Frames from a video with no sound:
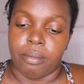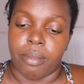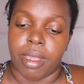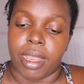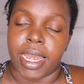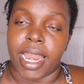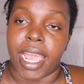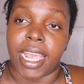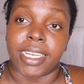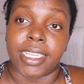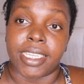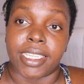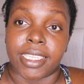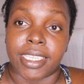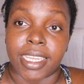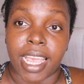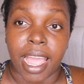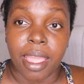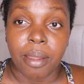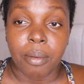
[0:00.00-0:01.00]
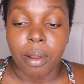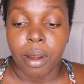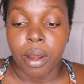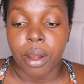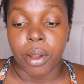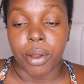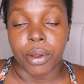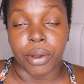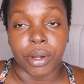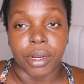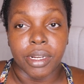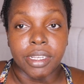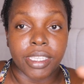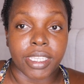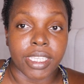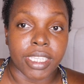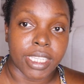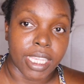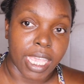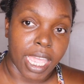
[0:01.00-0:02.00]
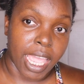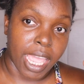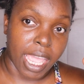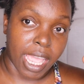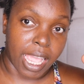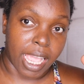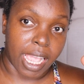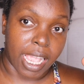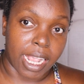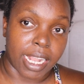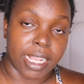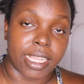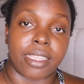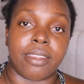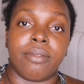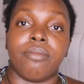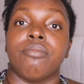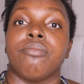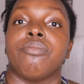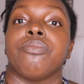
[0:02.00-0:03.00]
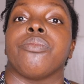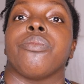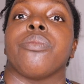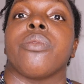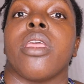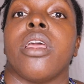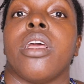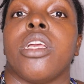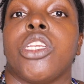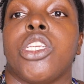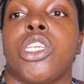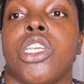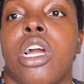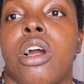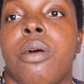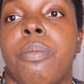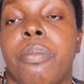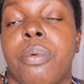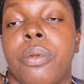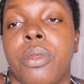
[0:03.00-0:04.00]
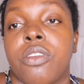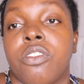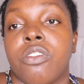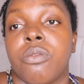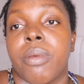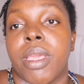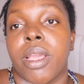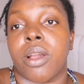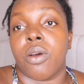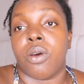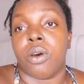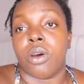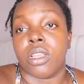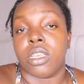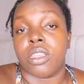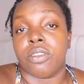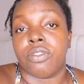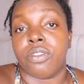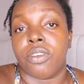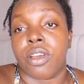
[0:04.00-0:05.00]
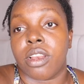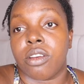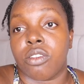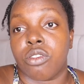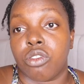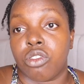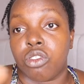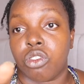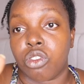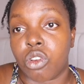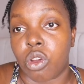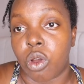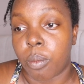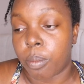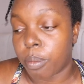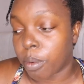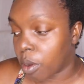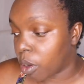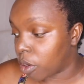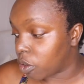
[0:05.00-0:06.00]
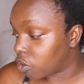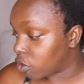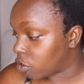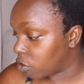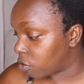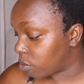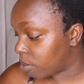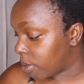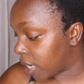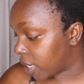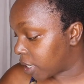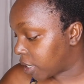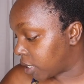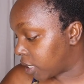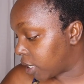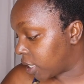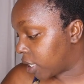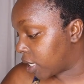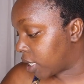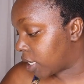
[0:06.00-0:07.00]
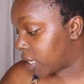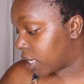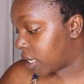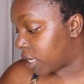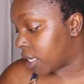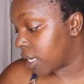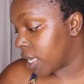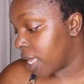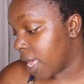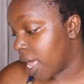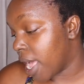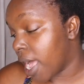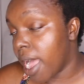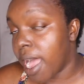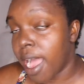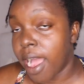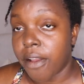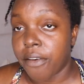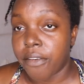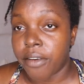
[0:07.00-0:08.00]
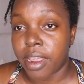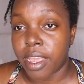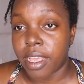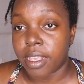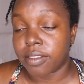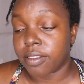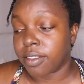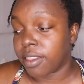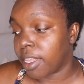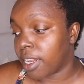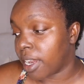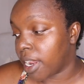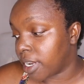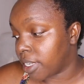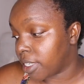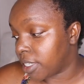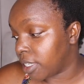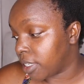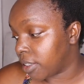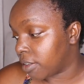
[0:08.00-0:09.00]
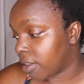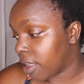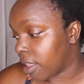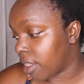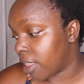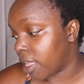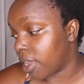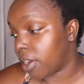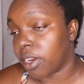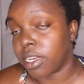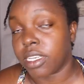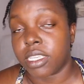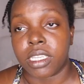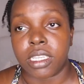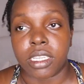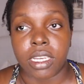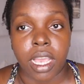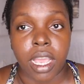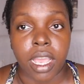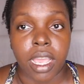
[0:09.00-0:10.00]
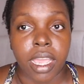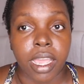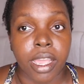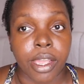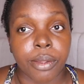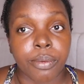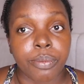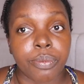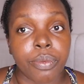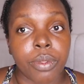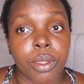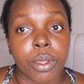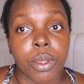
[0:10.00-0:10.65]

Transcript: My nighttime routine. Shop, use my code if you want to shop Cosmetic RX, the Latisse and the Retin-A A.